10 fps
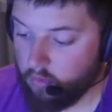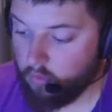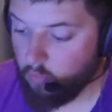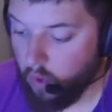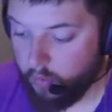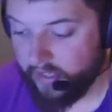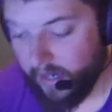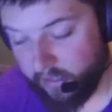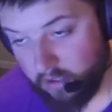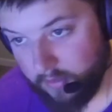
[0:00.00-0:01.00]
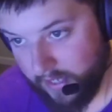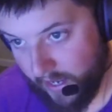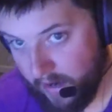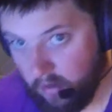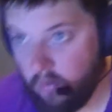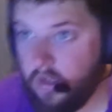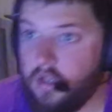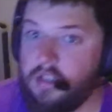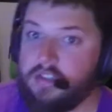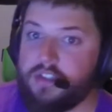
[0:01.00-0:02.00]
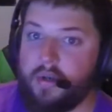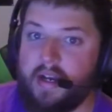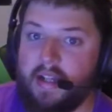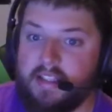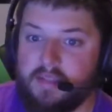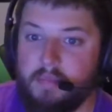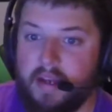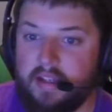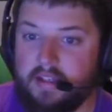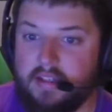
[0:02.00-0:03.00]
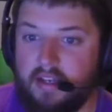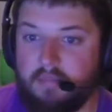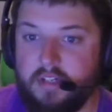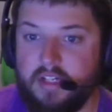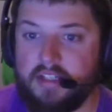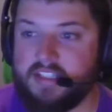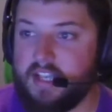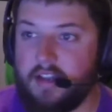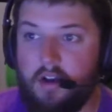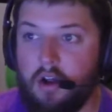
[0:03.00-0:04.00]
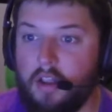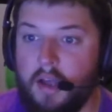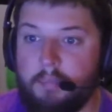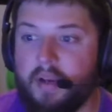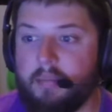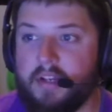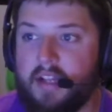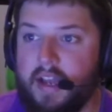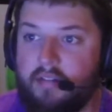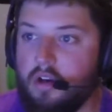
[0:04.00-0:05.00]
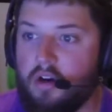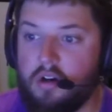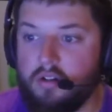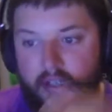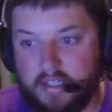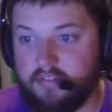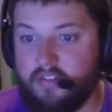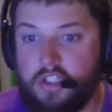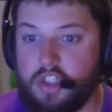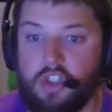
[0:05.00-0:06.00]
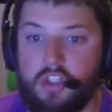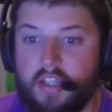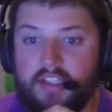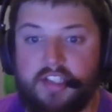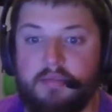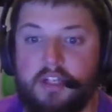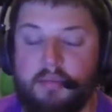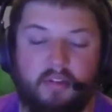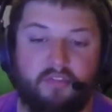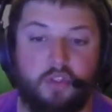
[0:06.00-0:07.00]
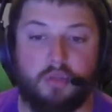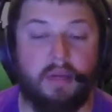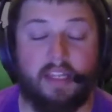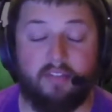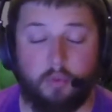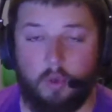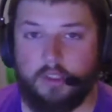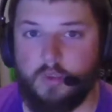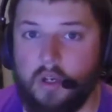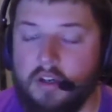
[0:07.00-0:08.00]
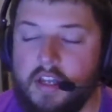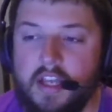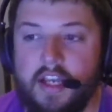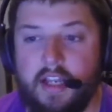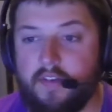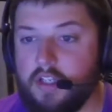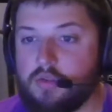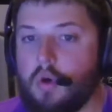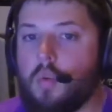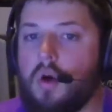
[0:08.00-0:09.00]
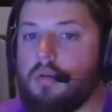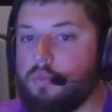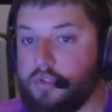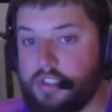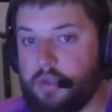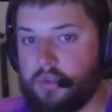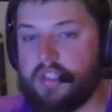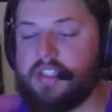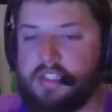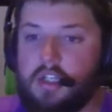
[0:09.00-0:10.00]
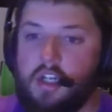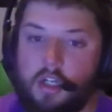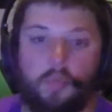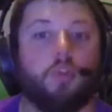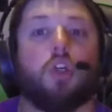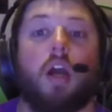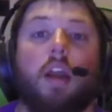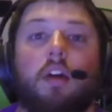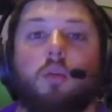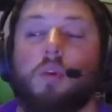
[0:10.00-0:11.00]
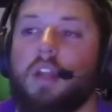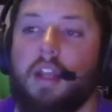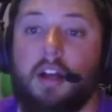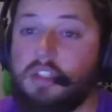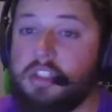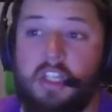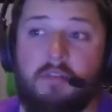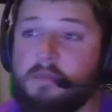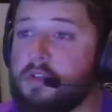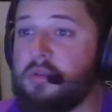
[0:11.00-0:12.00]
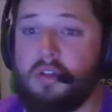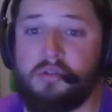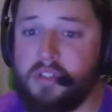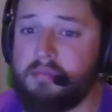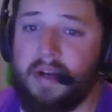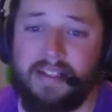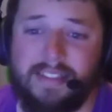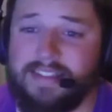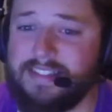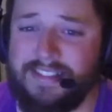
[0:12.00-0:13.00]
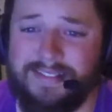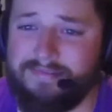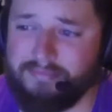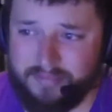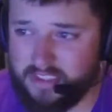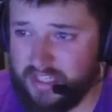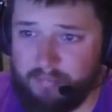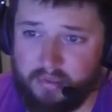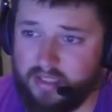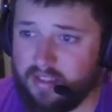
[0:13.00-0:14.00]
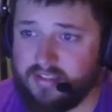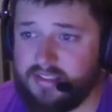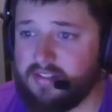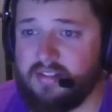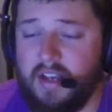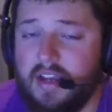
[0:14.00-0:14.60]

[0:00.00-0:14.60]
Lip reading: what we got going now. So I got this mic. I'm going to set it all up, and I'm going to have it all, and eventually that's going to become my future mic if it works well. And if it does work well, we'll stick with this, and we'll try another one, and I'll just keep doing those unboxings and samplings, and